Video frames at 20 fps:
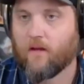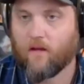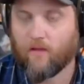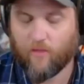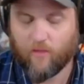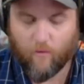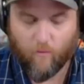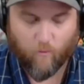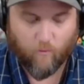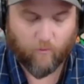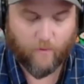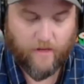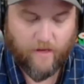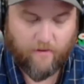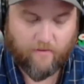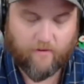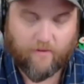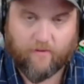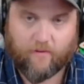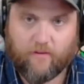The
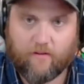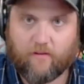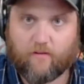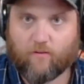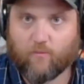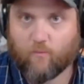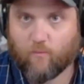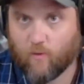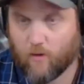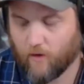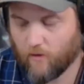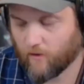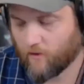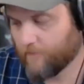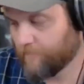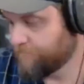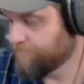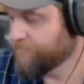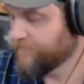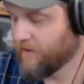reason this worked
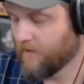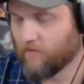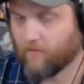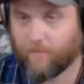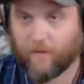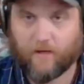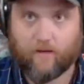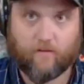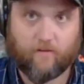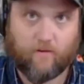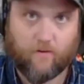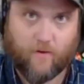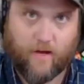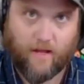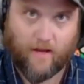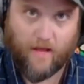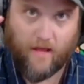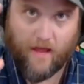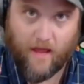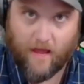is because you
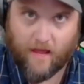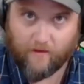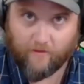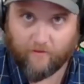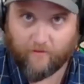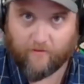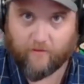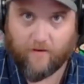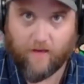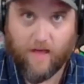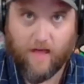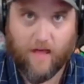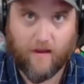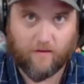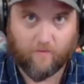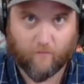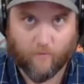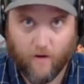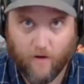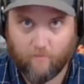had X
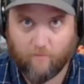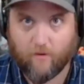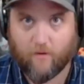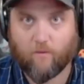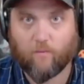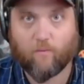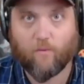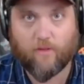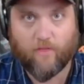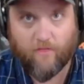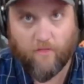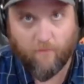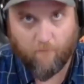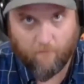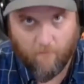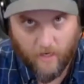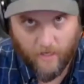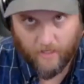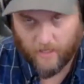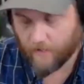and Rumble with the
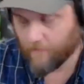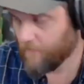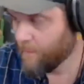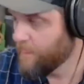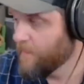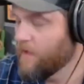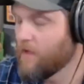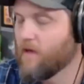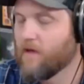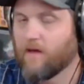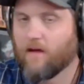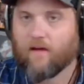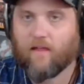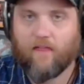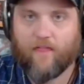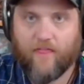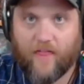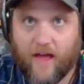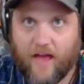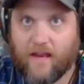money.
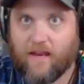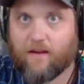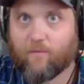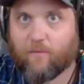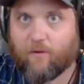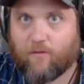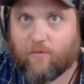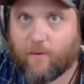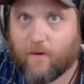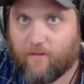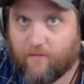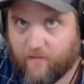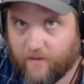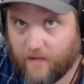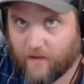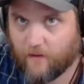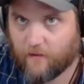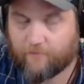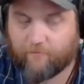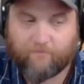Then it was
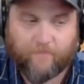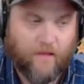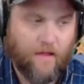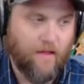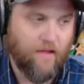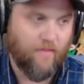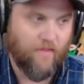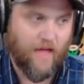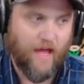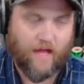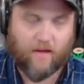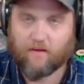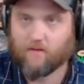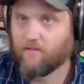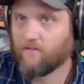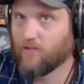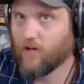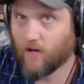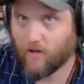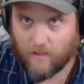revealed
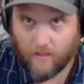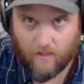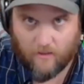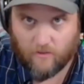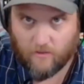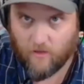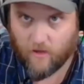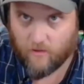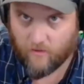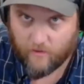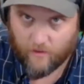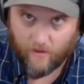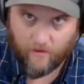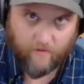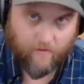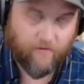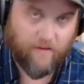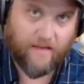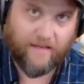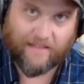that Dunkin'
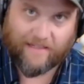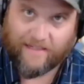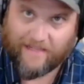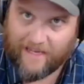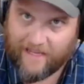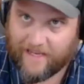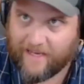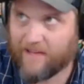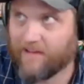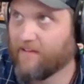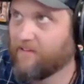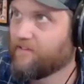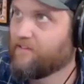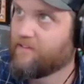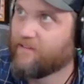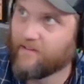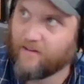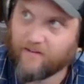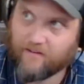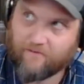Donuts and
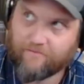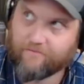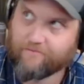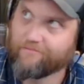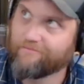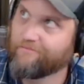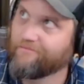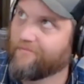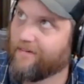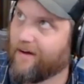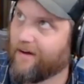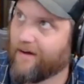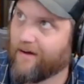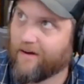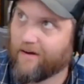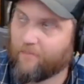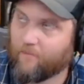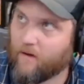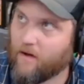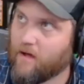Guinness and
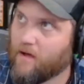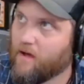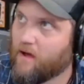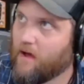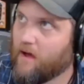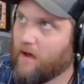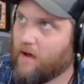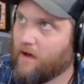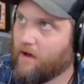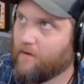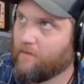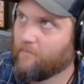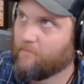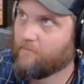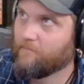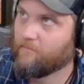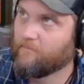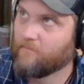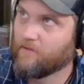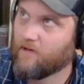um,
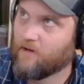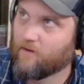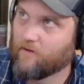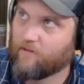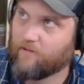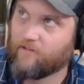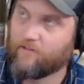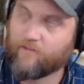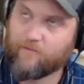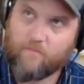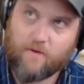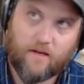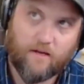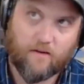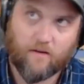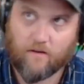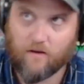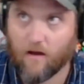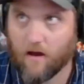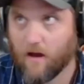um, you know
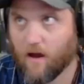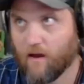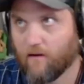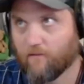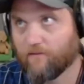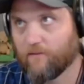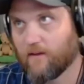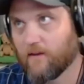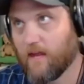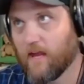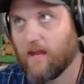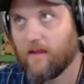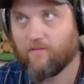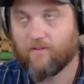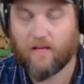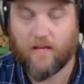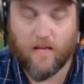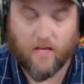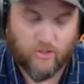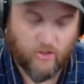Smirnoff and
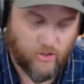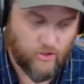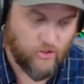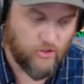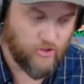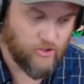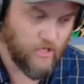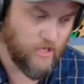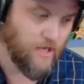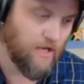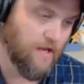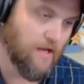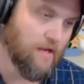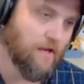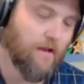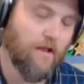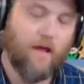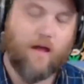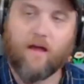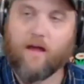Aviation Gin
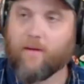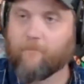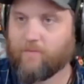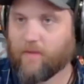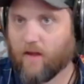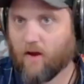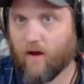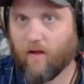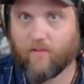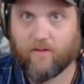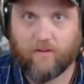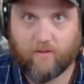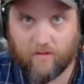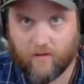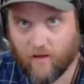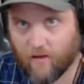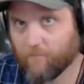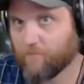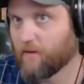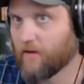and all these
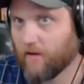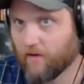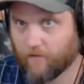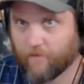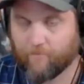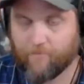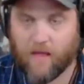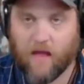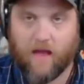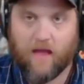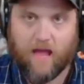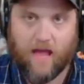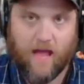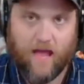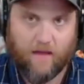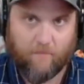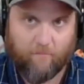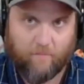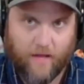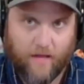companies
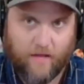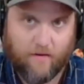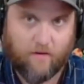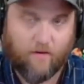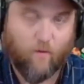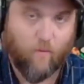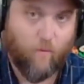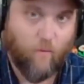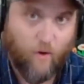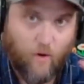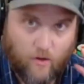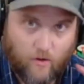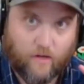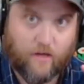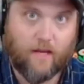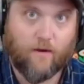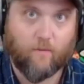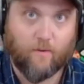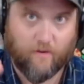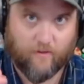had been
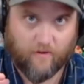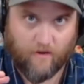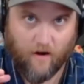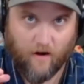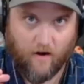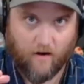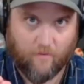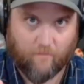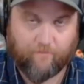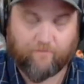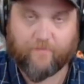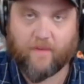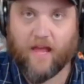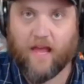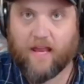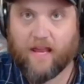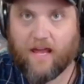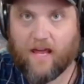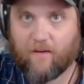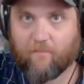working with Garm
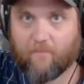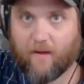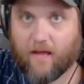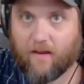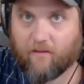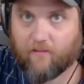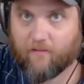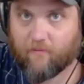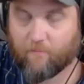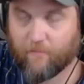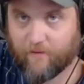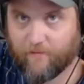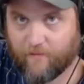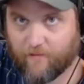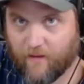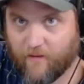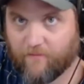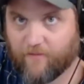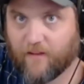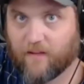and had been
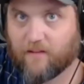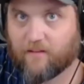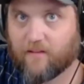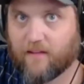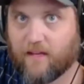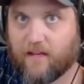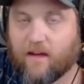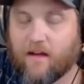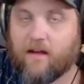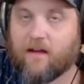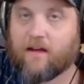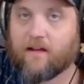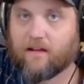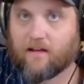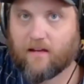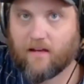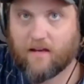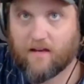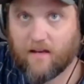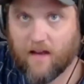specifically
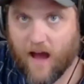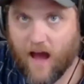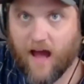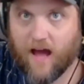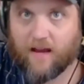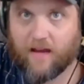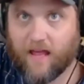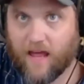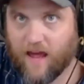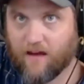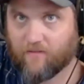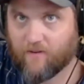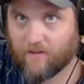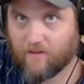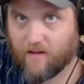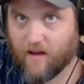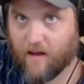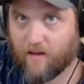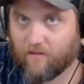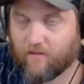not
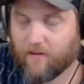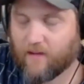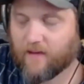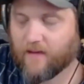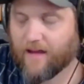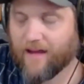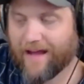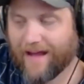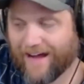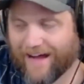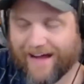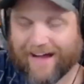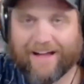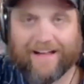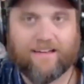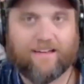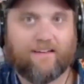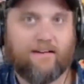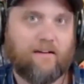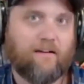advertising
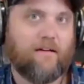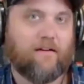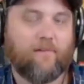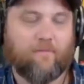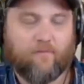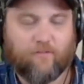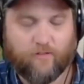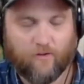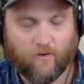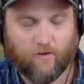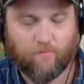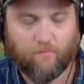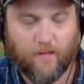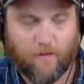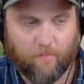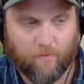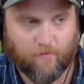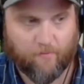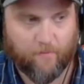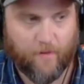on certain
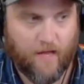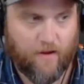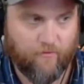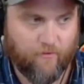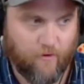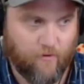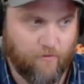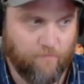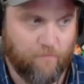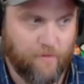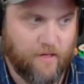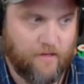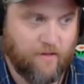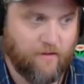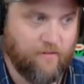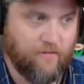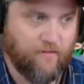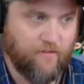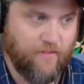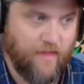people's platforms
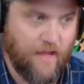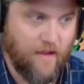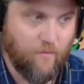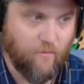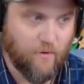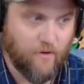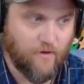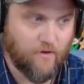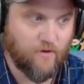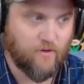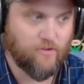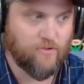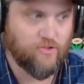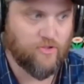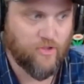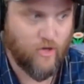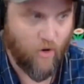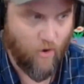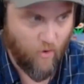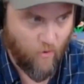because they were
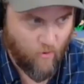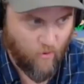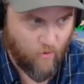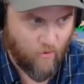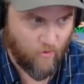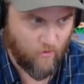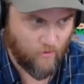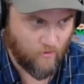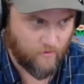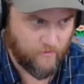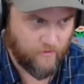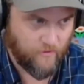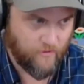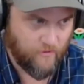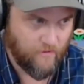told